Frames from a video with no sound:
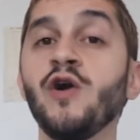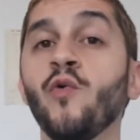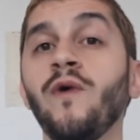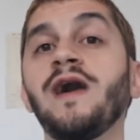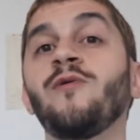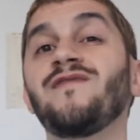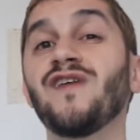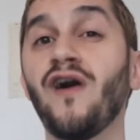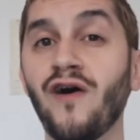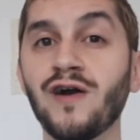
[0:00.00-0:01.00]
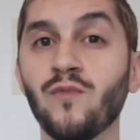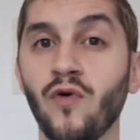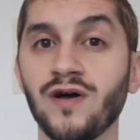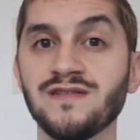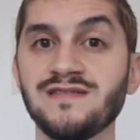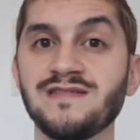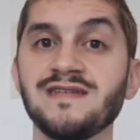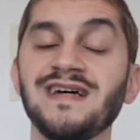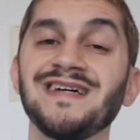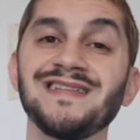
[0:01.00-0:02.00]
While with the hard
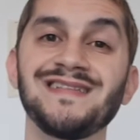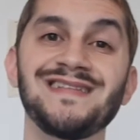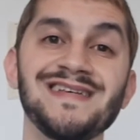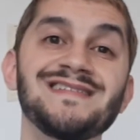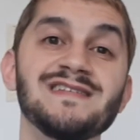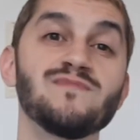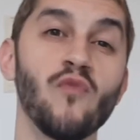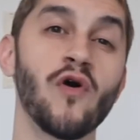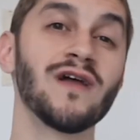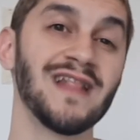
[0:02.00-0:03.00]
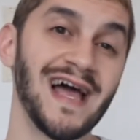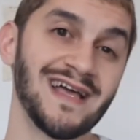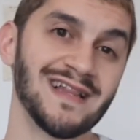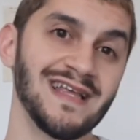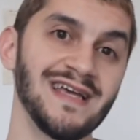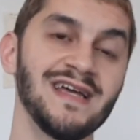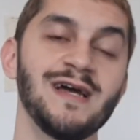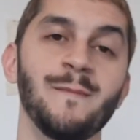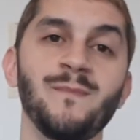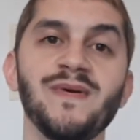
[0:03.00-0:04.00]
ones, this is more likely
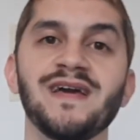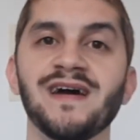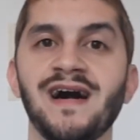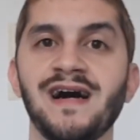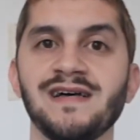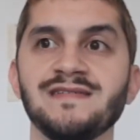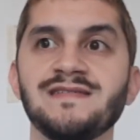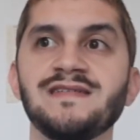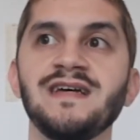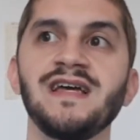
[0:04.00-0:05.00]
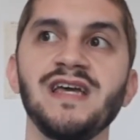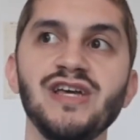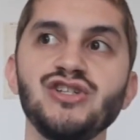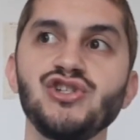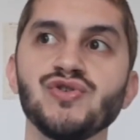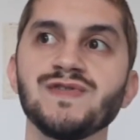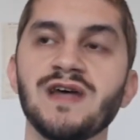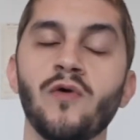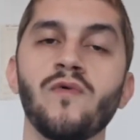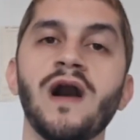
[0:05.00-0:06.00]
because issues
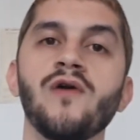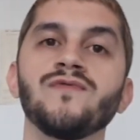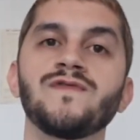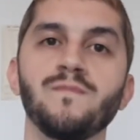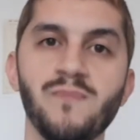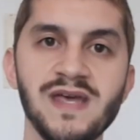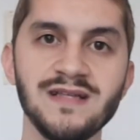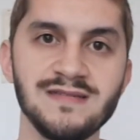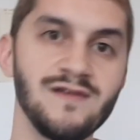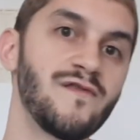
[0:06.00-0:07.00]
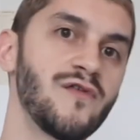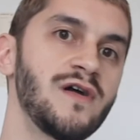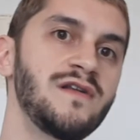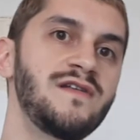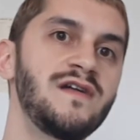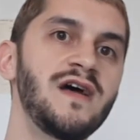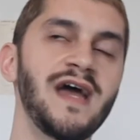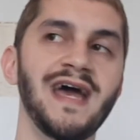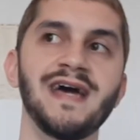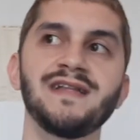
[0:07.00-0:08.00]
around being different
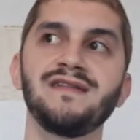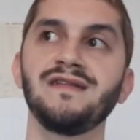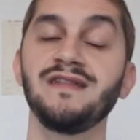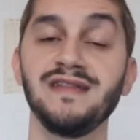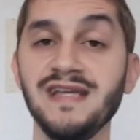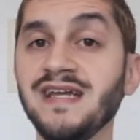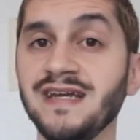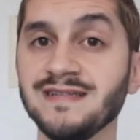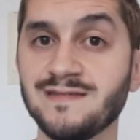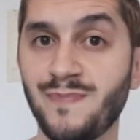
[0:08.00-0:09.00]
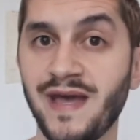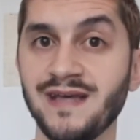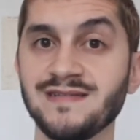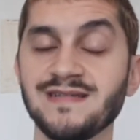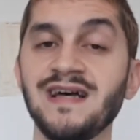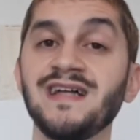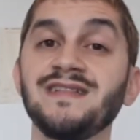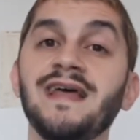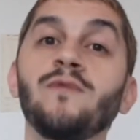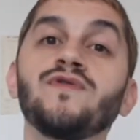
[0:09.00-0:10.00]
and needing space,
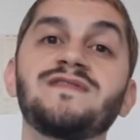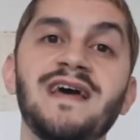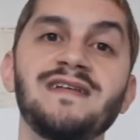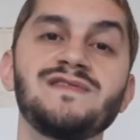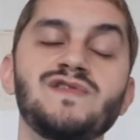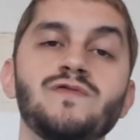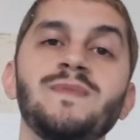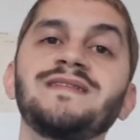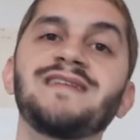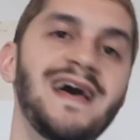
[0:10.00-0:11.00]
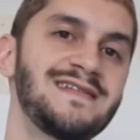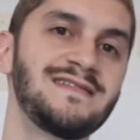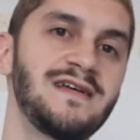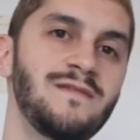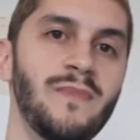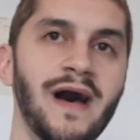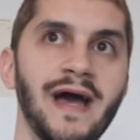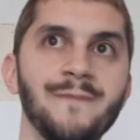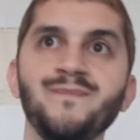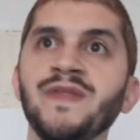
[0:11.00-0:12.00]
they will tend to be tested
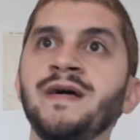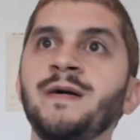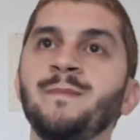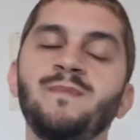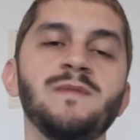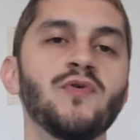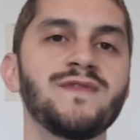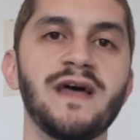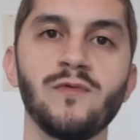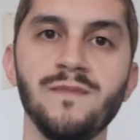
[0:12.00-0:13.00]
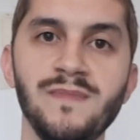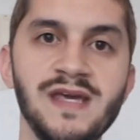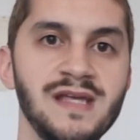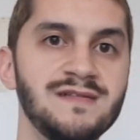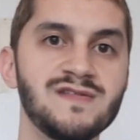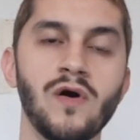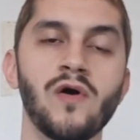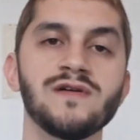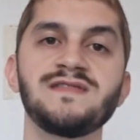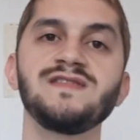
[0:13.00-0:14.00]
by people that we meet
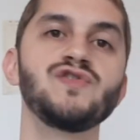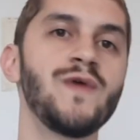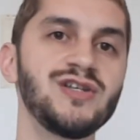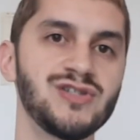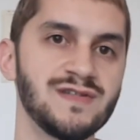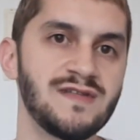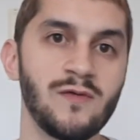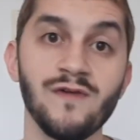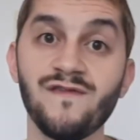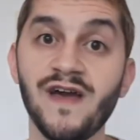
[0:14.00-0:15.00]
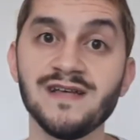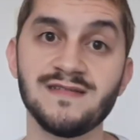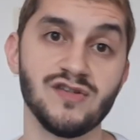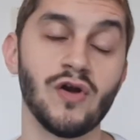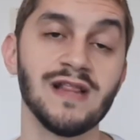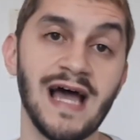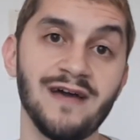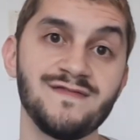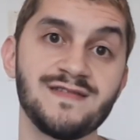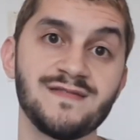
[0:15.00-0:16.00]
or situations that we face in our
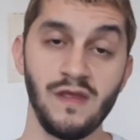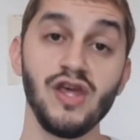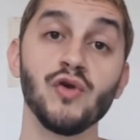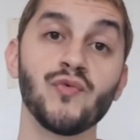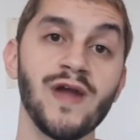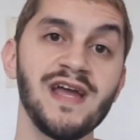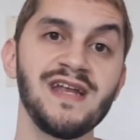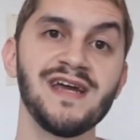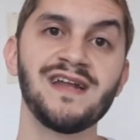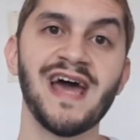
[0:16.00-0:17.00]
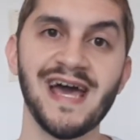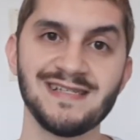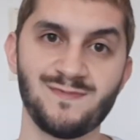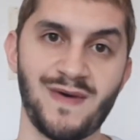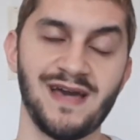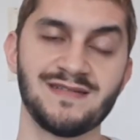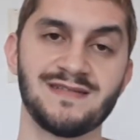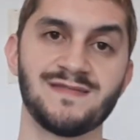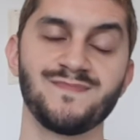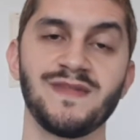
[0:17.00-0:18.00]
lives. Uranian
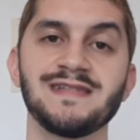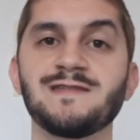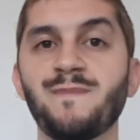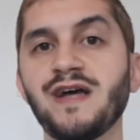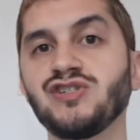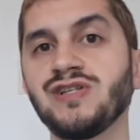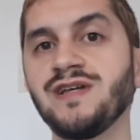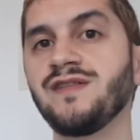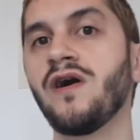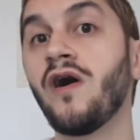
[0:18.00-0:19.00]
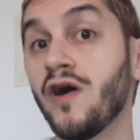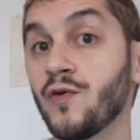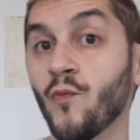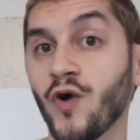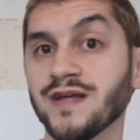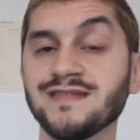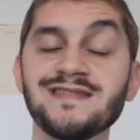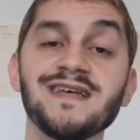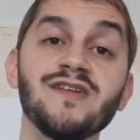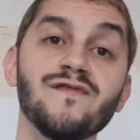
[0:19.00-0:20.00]
aspects, especially the hard
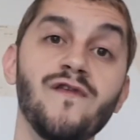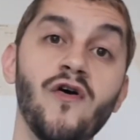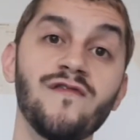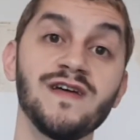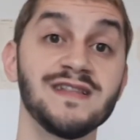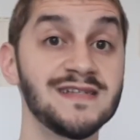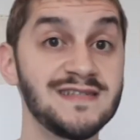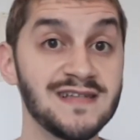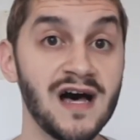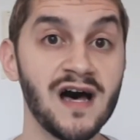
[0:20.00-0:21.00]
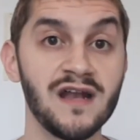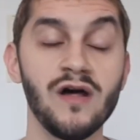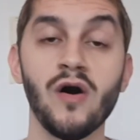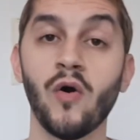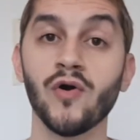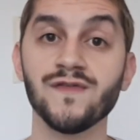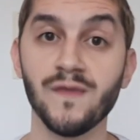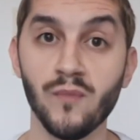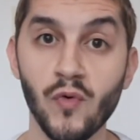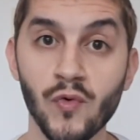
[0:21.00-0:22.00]
ones involving the sun or the
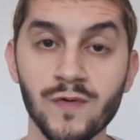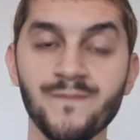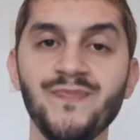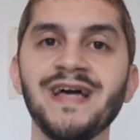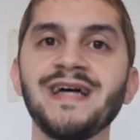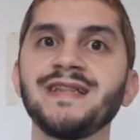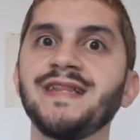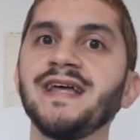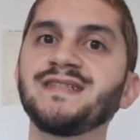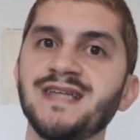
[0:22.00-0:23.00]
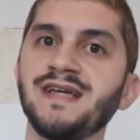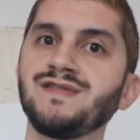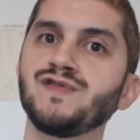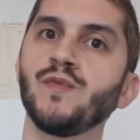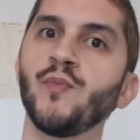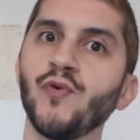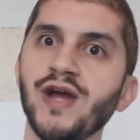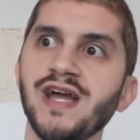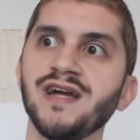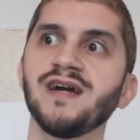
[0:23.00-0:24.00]
moon, they tend to
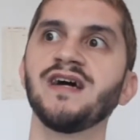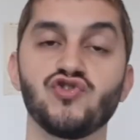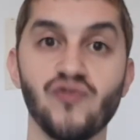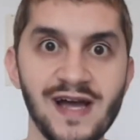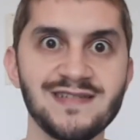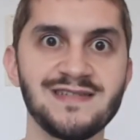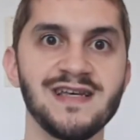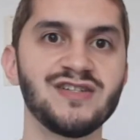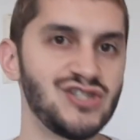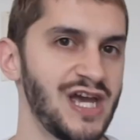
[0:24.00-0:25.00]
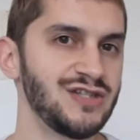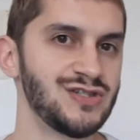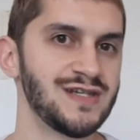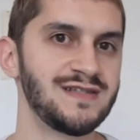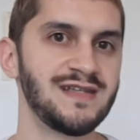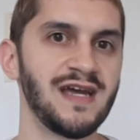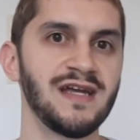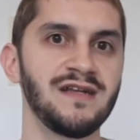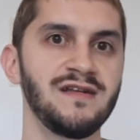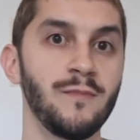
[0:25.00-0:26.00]
bring drastic changes
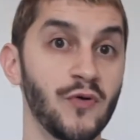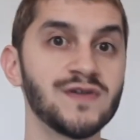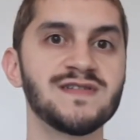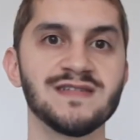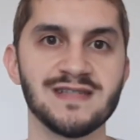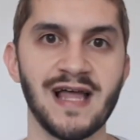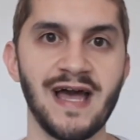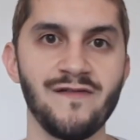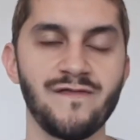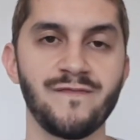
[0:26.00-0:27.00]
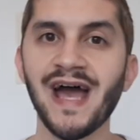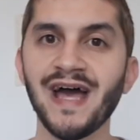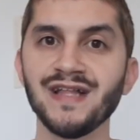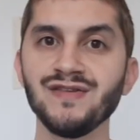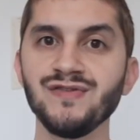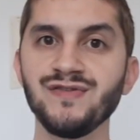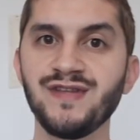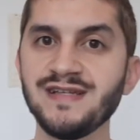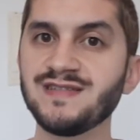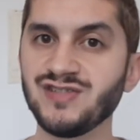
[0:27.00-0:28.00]
in the person's life. And
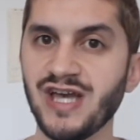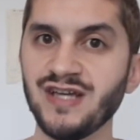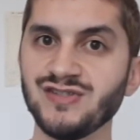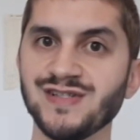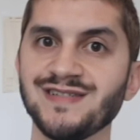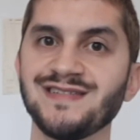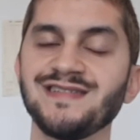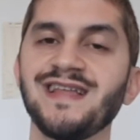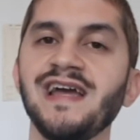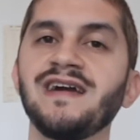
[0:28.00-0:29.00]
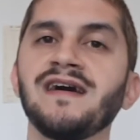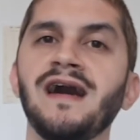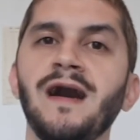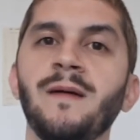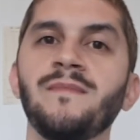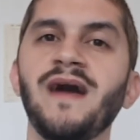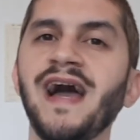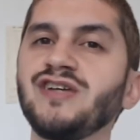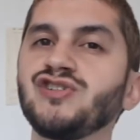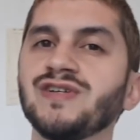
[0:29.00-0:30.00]
these changes, they come
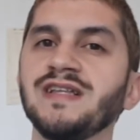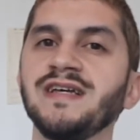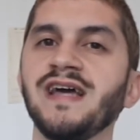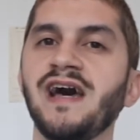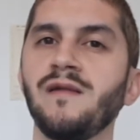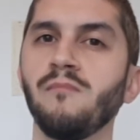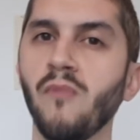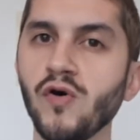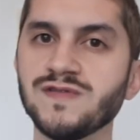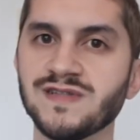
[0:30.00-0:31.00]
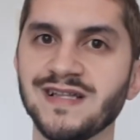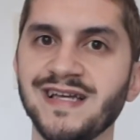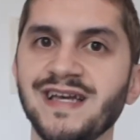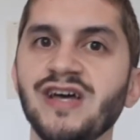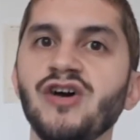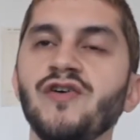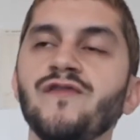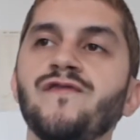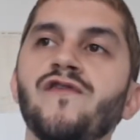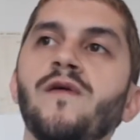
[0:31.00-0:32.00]
actually and mostly
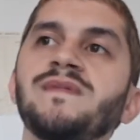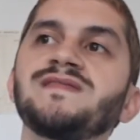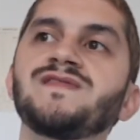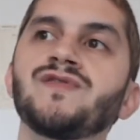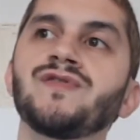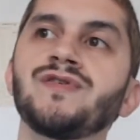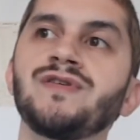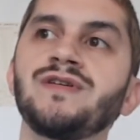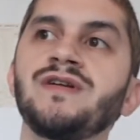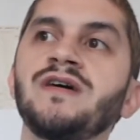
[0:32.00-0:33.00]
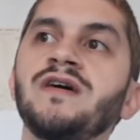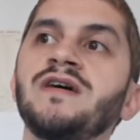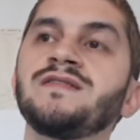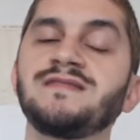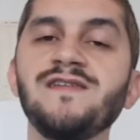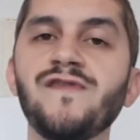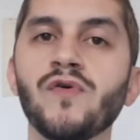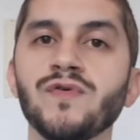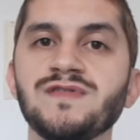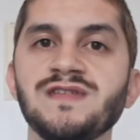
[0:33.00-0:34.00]
from a certain
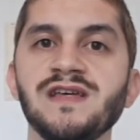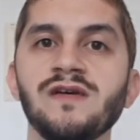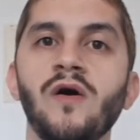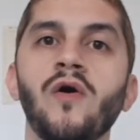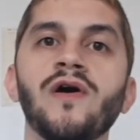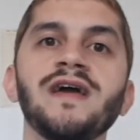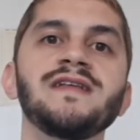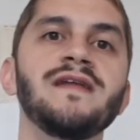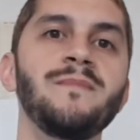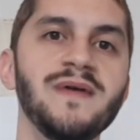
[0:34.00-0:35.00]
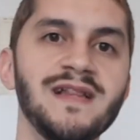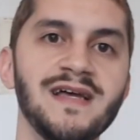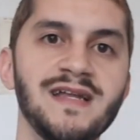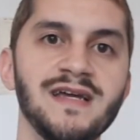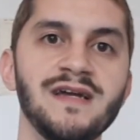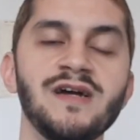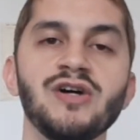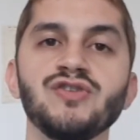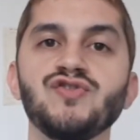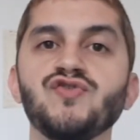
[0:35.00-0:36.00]
difficulty or inability
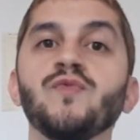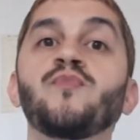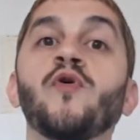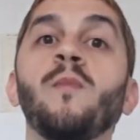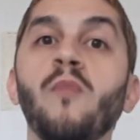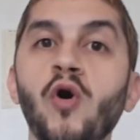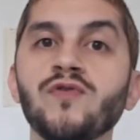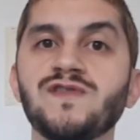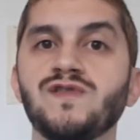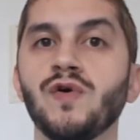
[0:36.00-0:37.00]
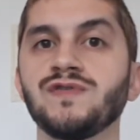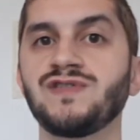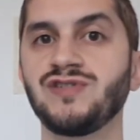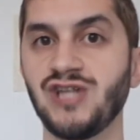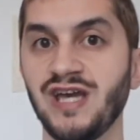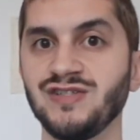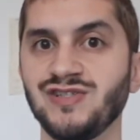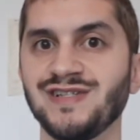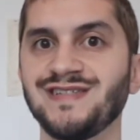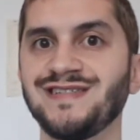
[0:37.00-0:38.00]
to promote those
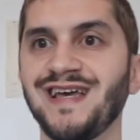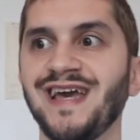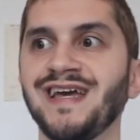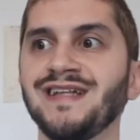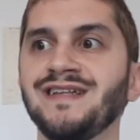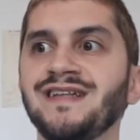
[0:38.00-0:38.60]
changes in